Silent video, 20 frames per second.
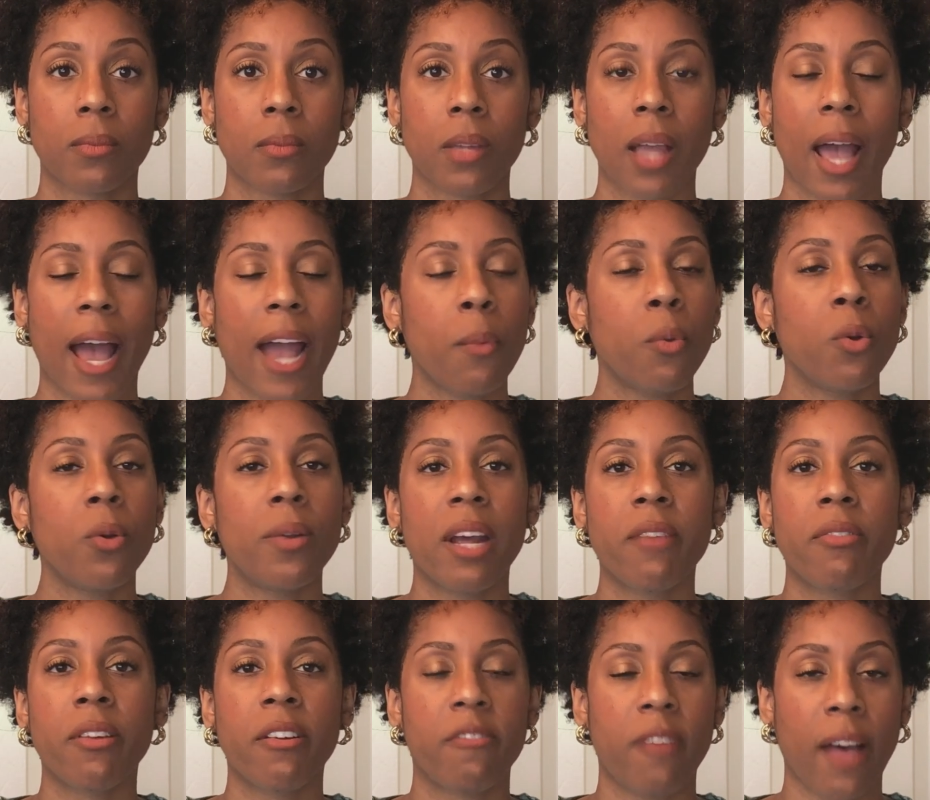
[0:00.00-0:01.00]
I will
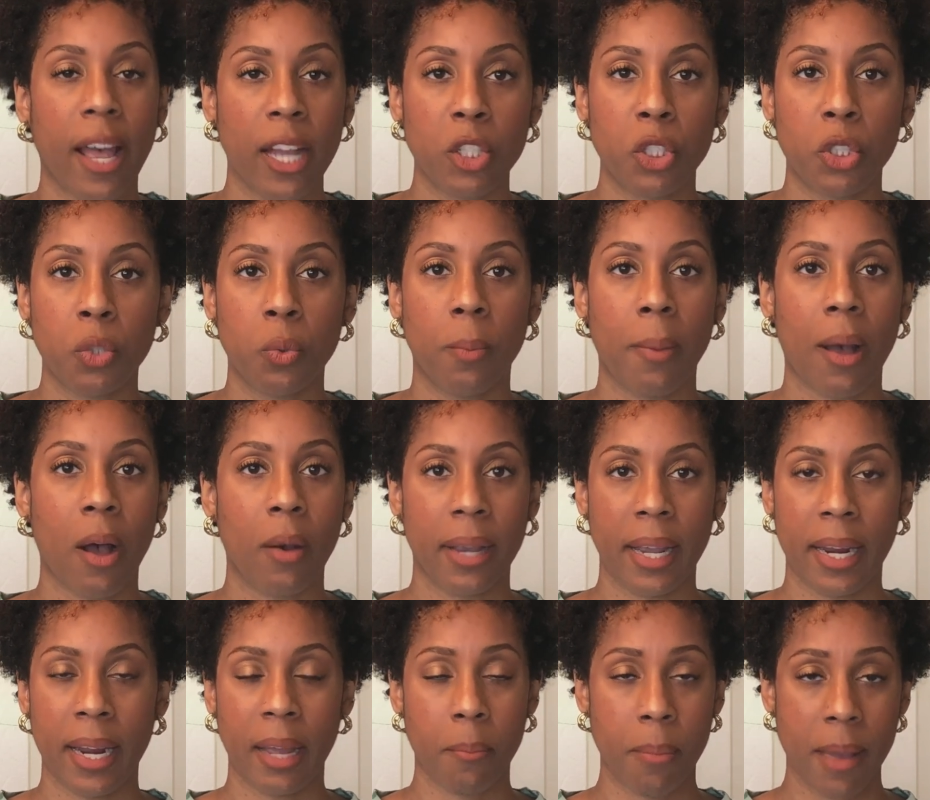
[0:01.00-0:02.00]
never fight you about
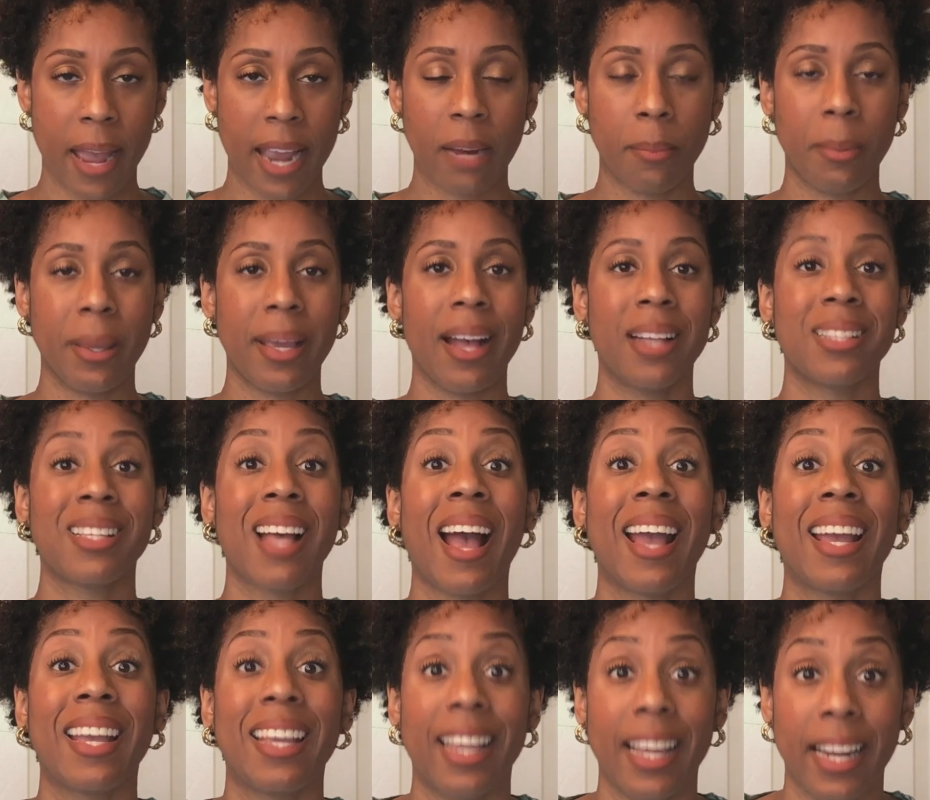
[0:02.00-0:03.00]
getting paid because I
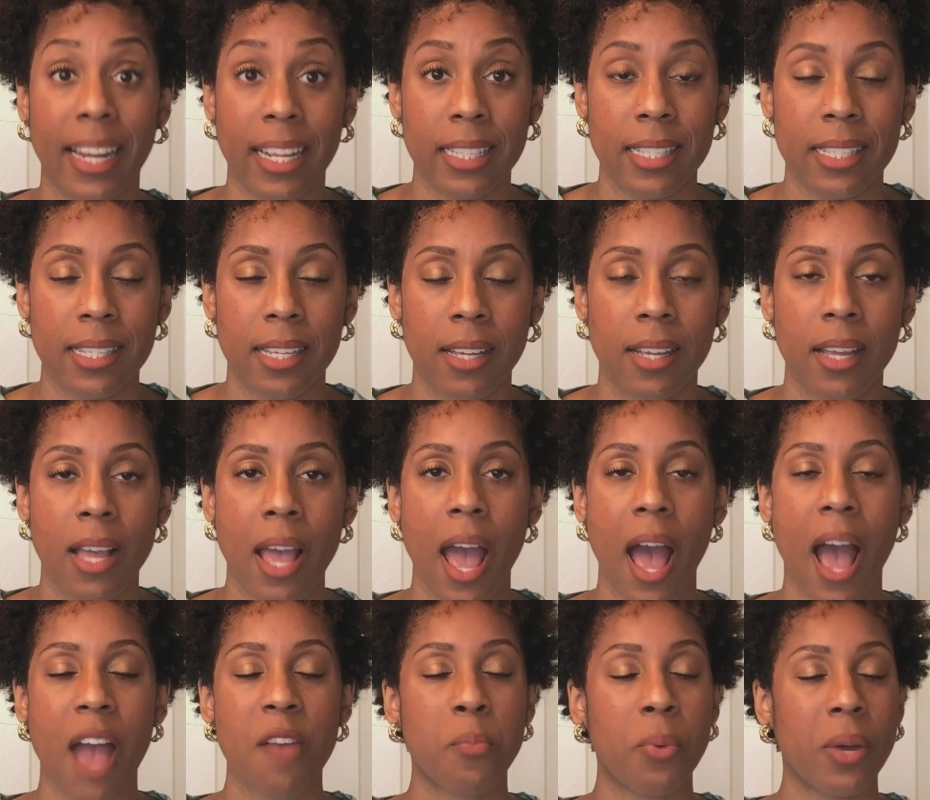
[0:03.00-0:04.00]
get it.
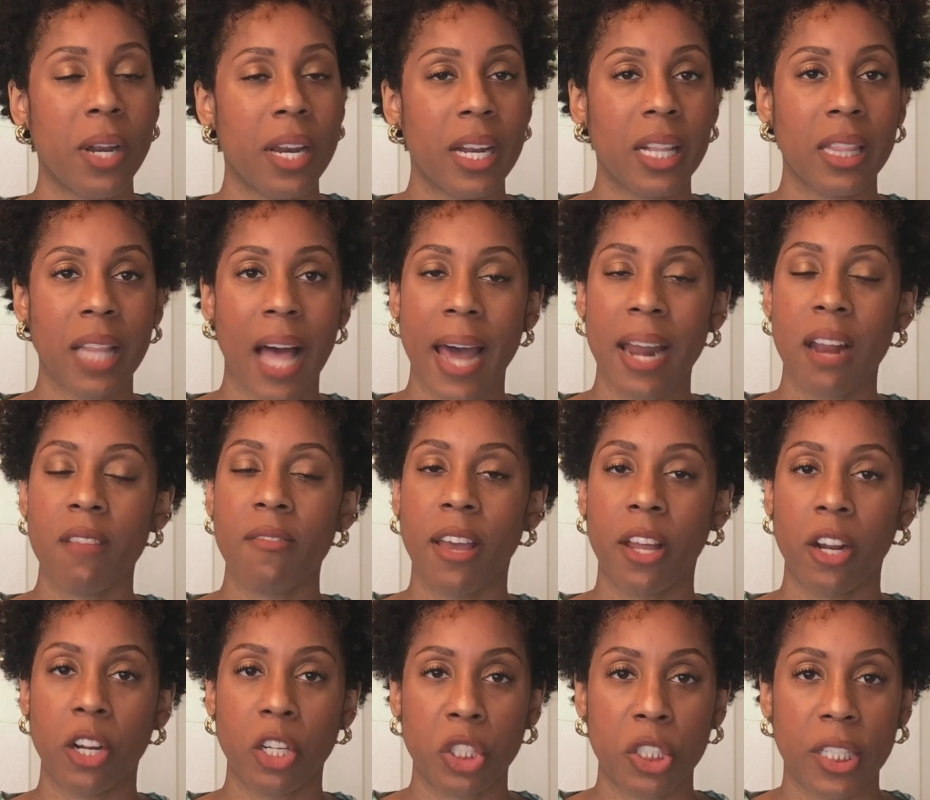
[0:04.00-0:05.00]
I put in a lot of
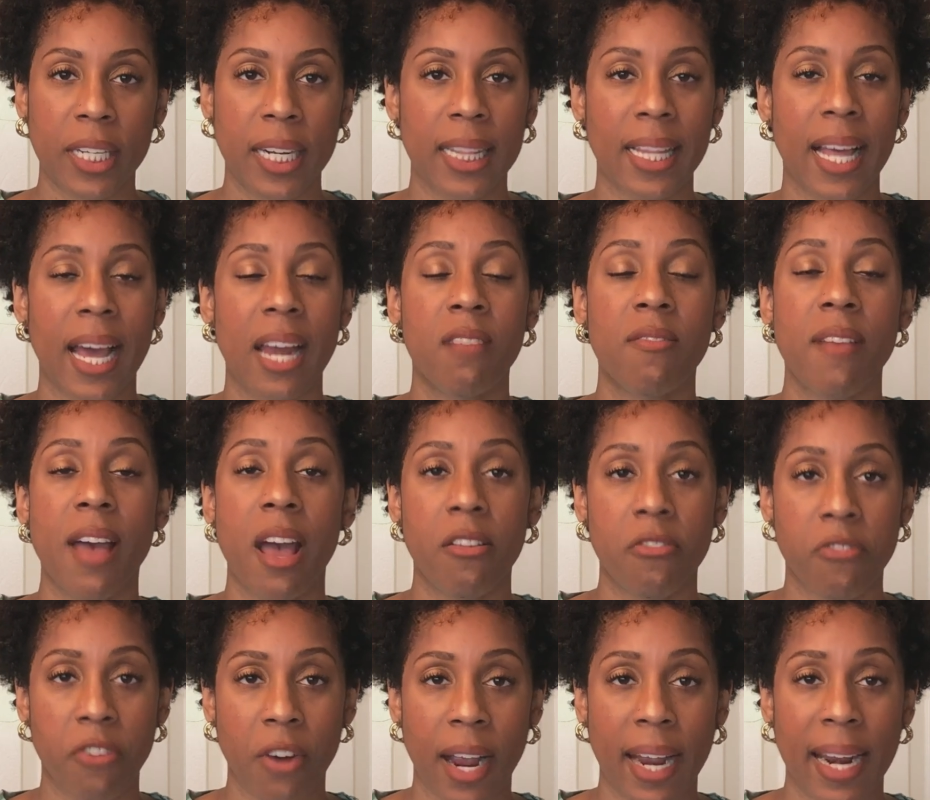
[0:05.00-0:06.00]
energy and a lot of
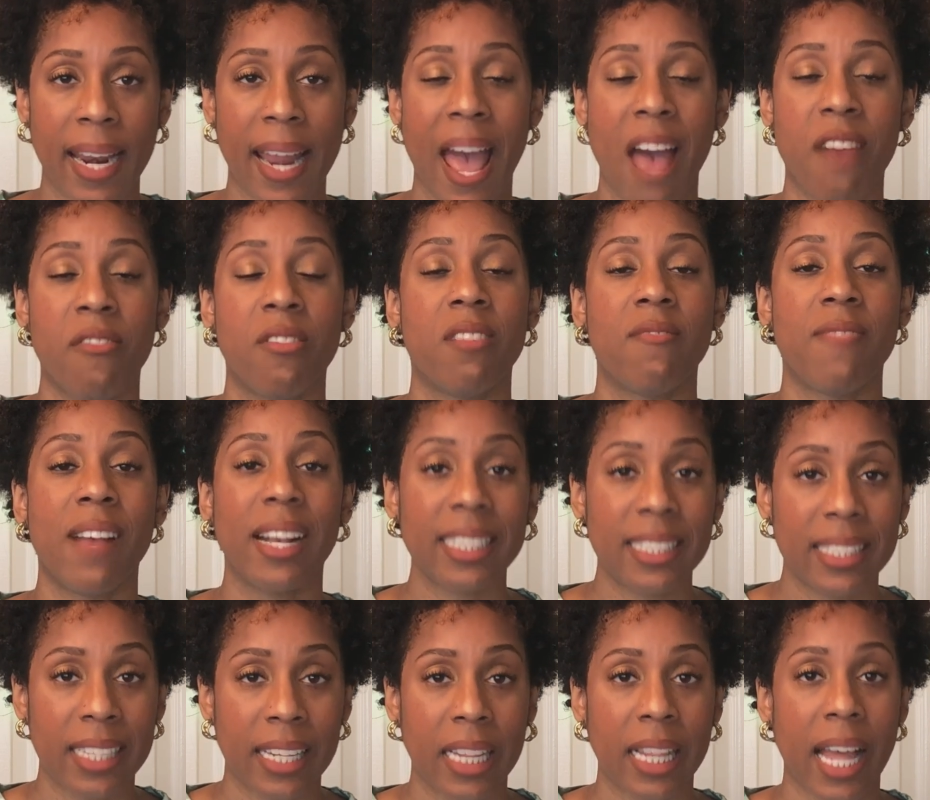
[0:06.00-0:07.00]
effort and have
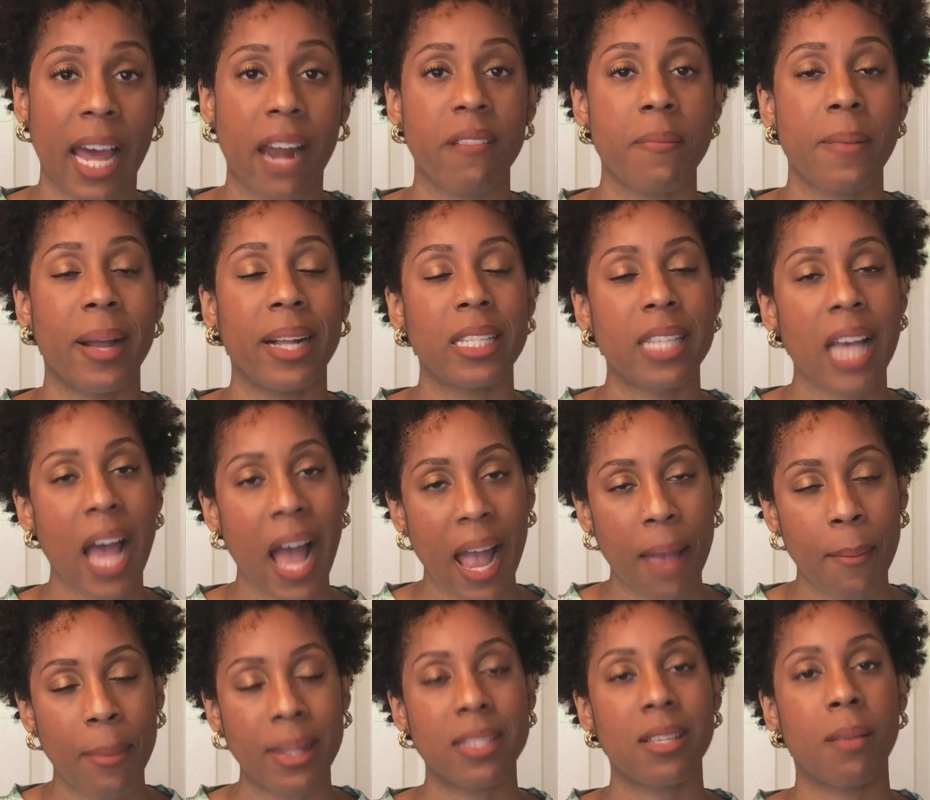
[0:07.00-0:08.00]
invested a lot of my
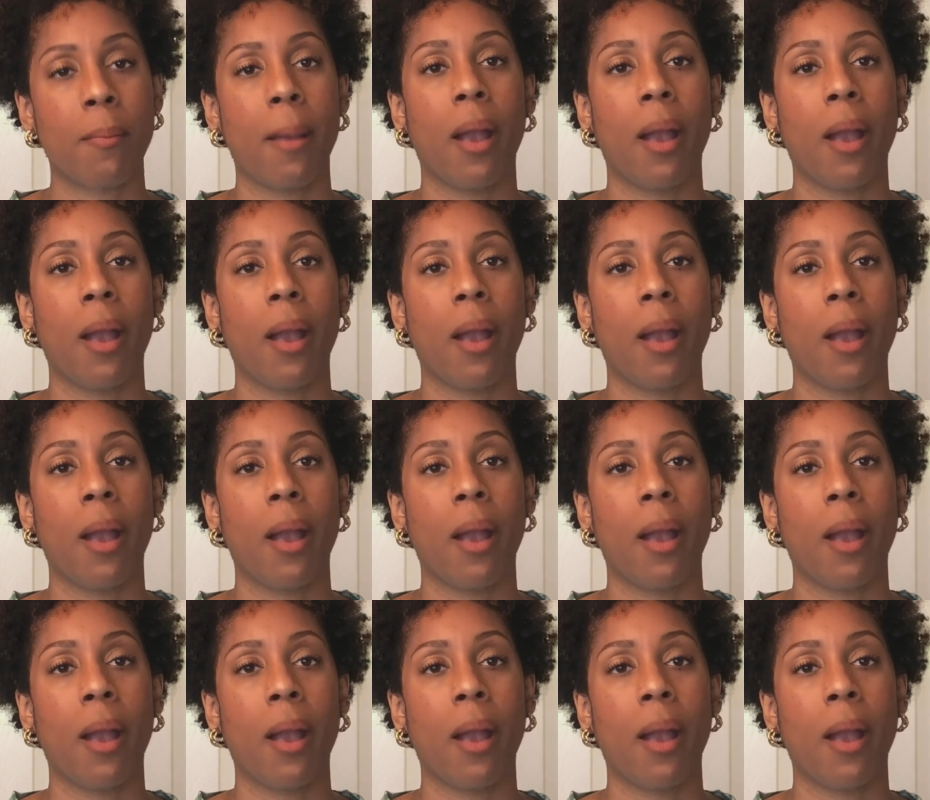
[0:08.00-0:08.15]
time into my